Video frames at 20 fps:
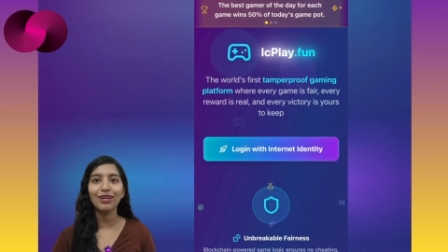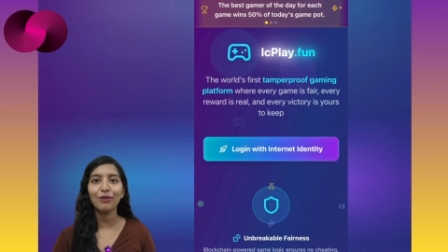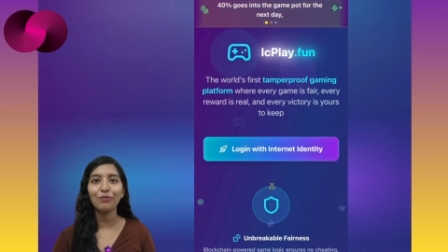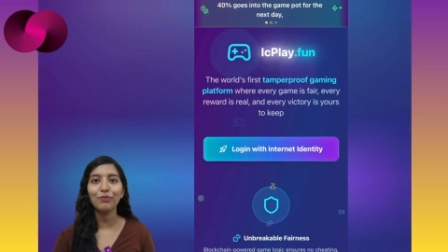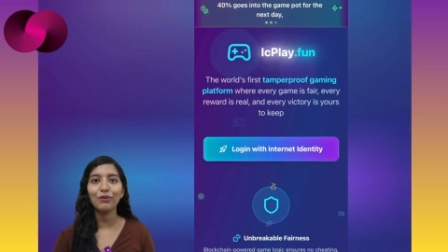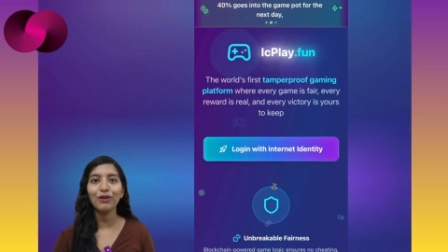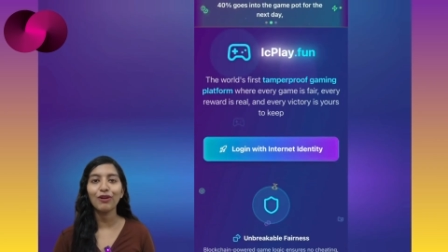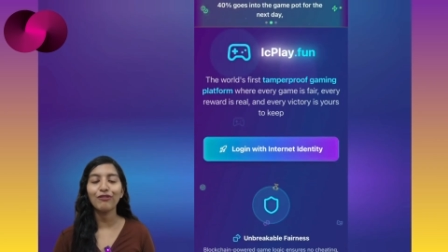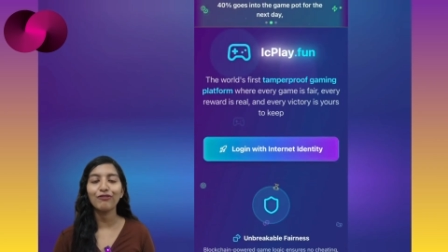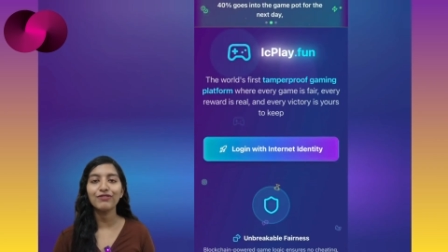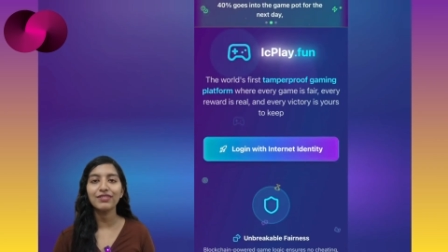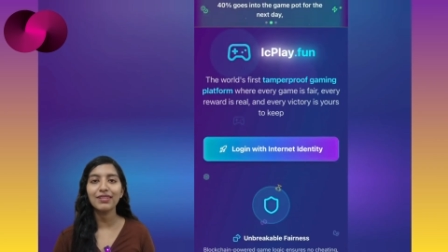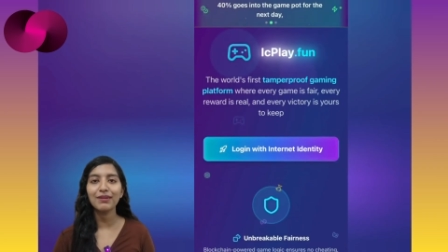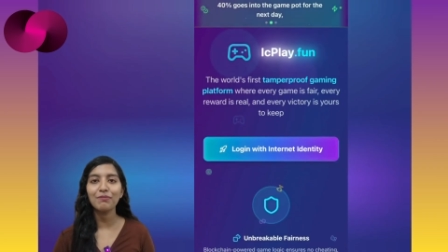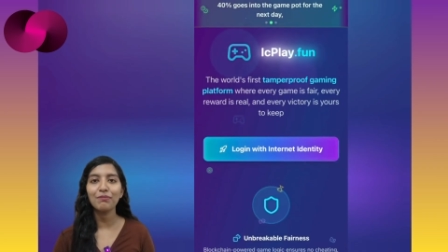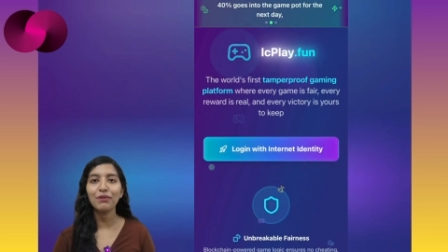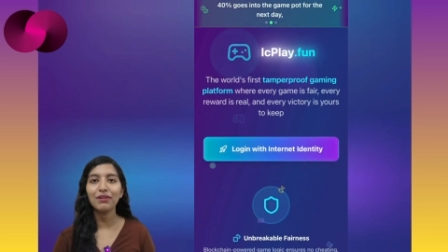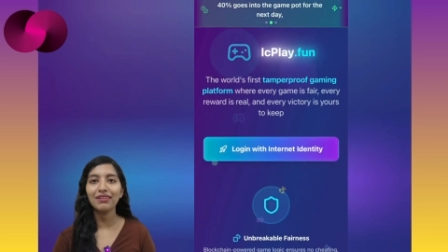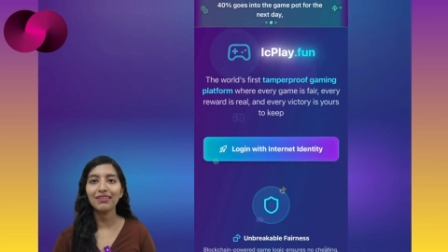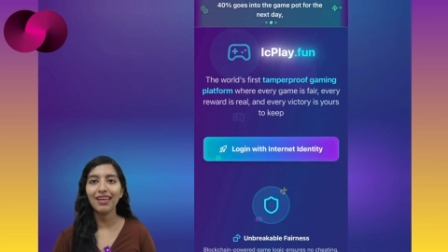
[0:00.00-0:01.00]
couple of
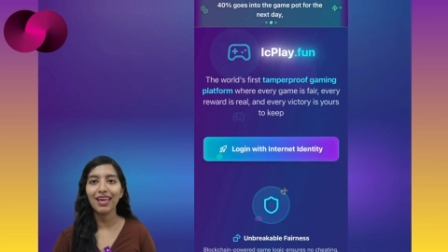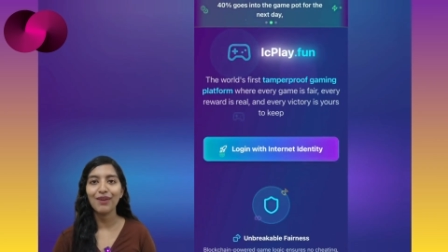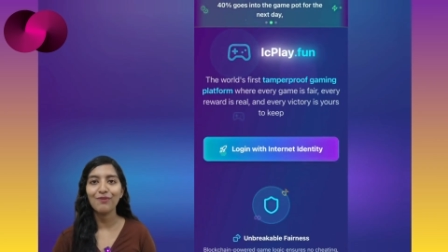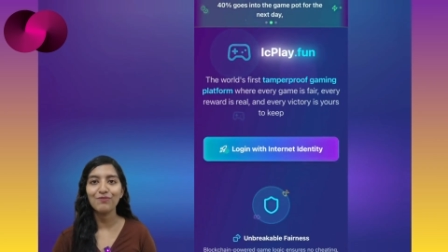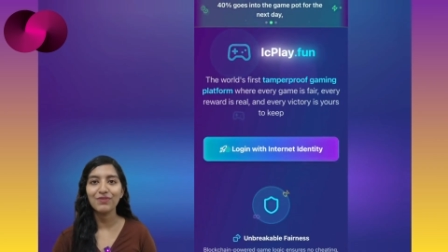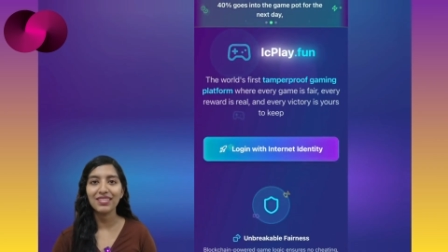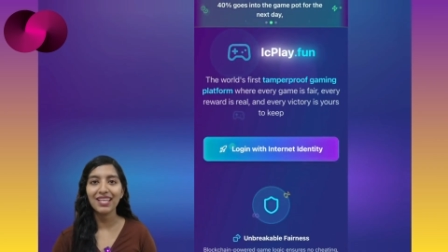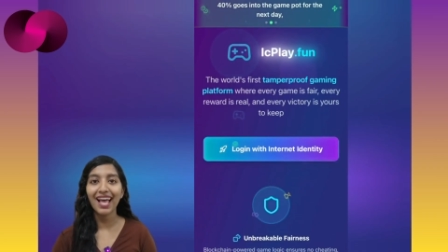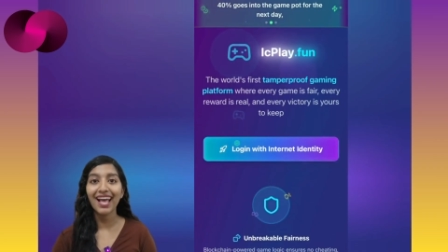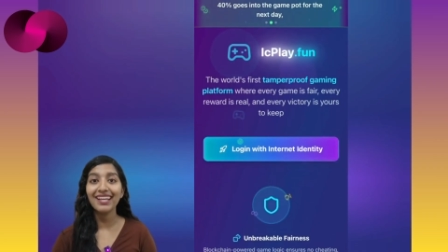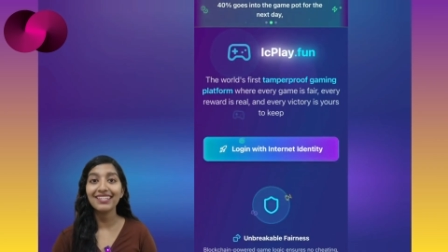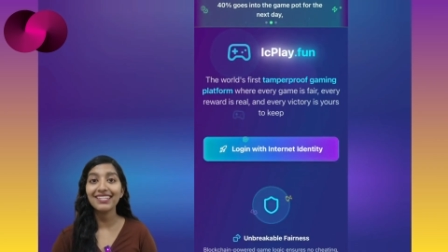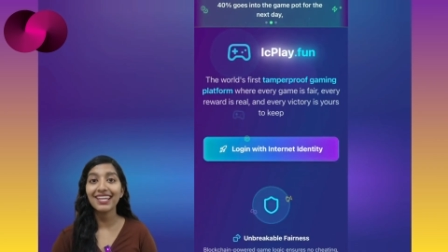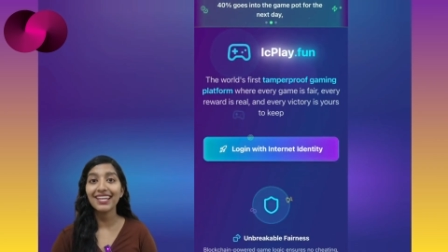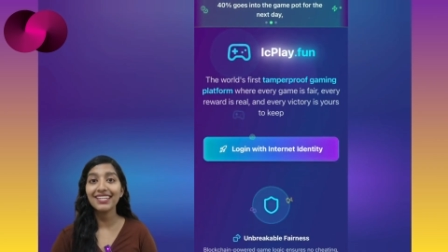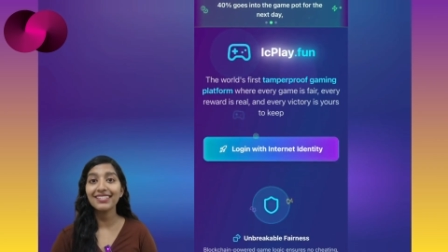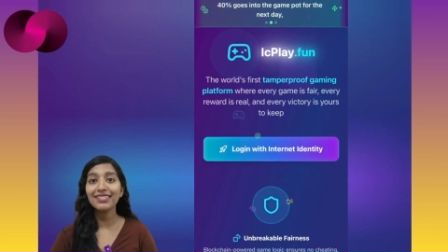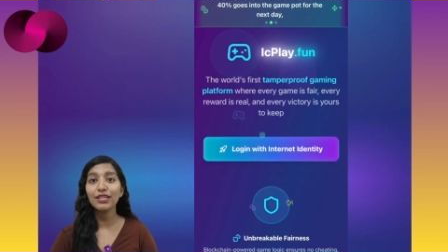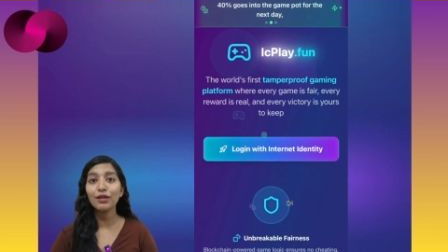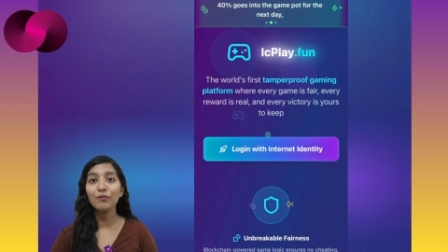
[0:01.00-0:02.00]
simple games and
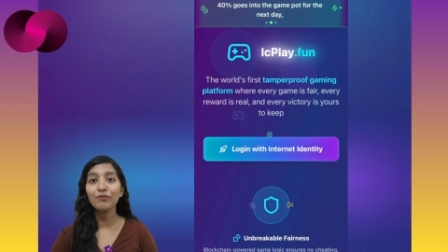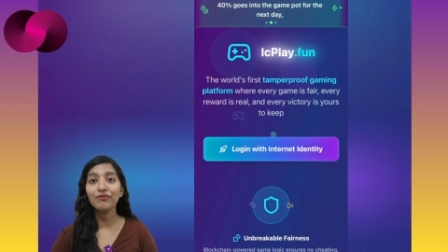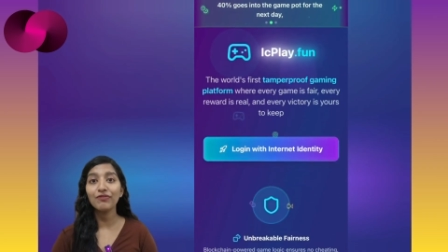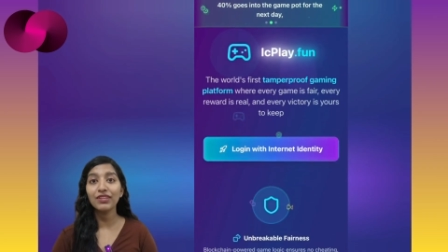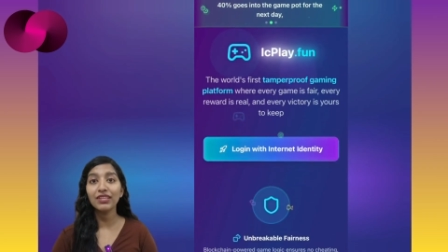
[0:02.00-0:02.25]
ended up